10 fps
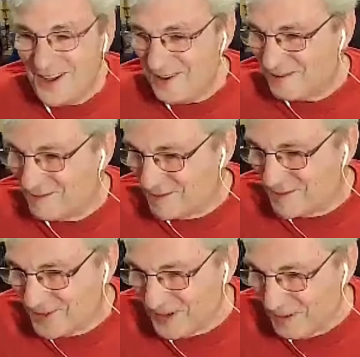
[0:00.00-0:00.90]
Well, we
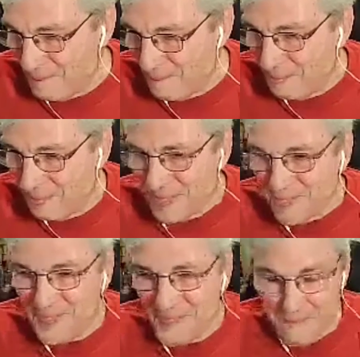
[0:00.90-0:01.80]
think we do.
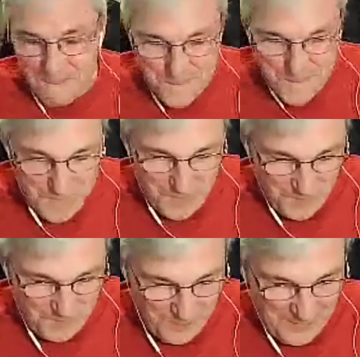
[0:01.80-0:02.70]
Sometimes we think we're a little bit
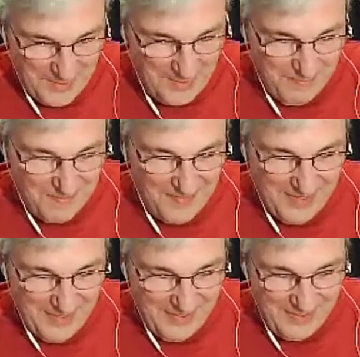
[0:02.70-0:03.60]
better than we are, but